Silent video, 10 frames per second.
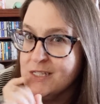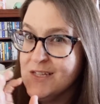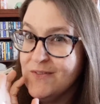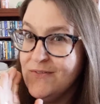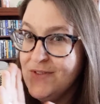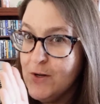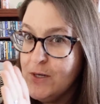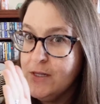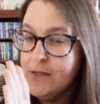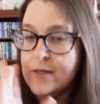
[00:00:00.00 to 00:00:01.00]
It's the
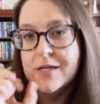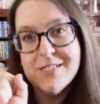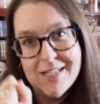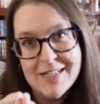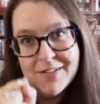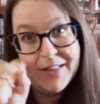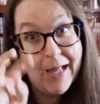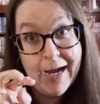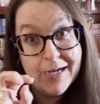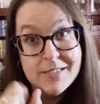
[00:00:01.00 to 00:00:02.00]

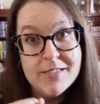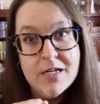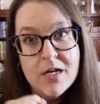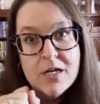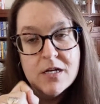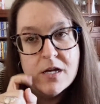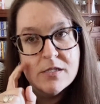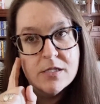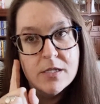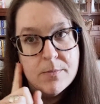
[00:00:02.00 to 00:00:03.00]
last.
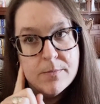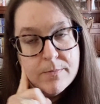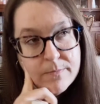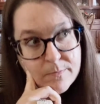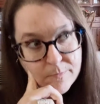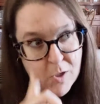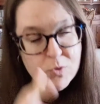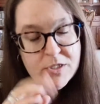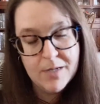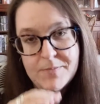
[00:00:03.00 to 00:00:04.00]
It's the
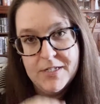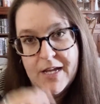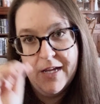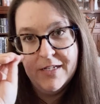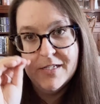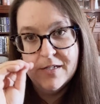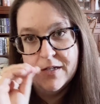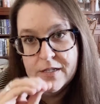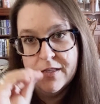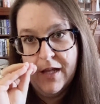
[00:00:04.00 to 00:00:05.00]
most up to date
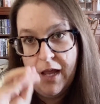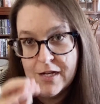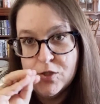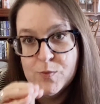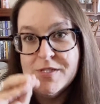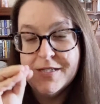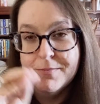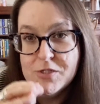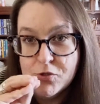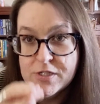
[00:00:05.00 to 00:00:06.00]
in the Hannah
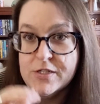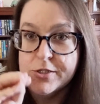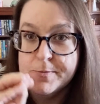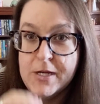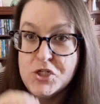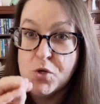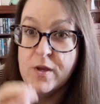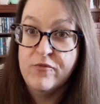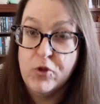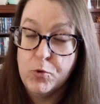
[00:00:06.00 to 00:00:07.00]
Swenson mystery series by
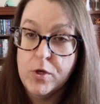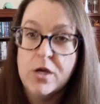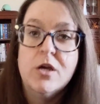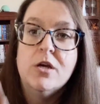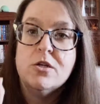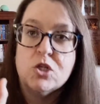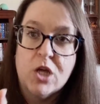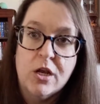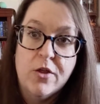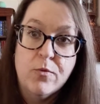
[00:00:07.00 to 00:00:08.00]
Joanne Fluke. She's
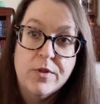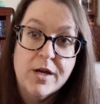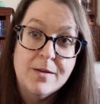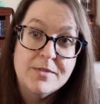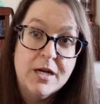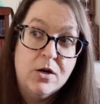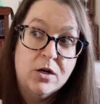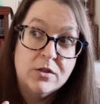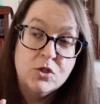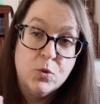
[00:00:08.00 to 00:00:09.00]
got another one that comes out
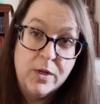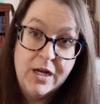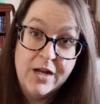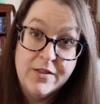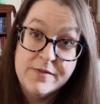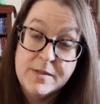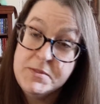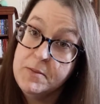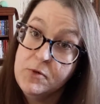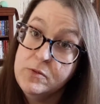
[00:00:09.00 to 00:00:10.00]
on the 29th of
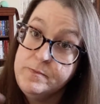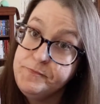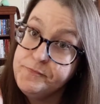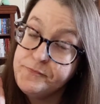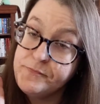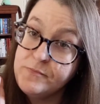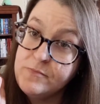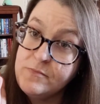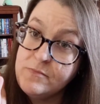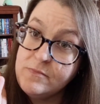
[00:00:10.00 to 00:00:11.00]
September.
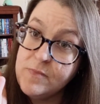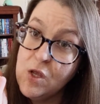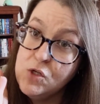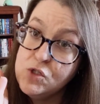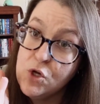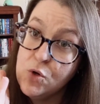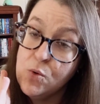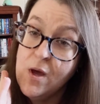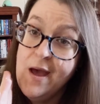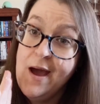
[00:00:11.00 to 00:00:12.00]

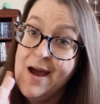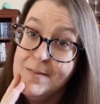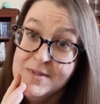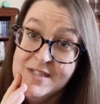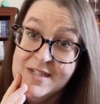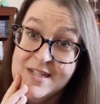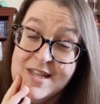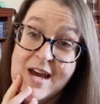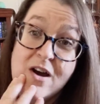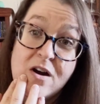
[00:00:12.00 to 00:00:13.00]
So I'm listening to
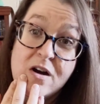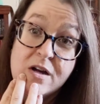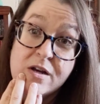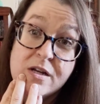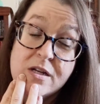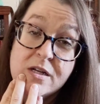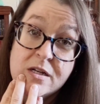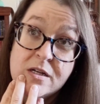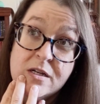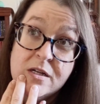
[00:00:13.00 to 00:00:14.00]
that on
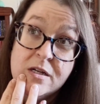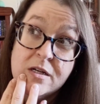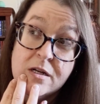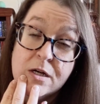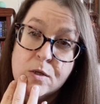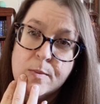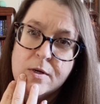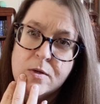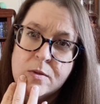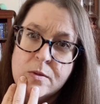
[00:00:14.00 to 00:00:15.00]

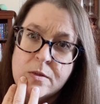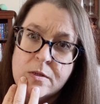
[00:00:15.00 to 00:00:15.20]
Kobo.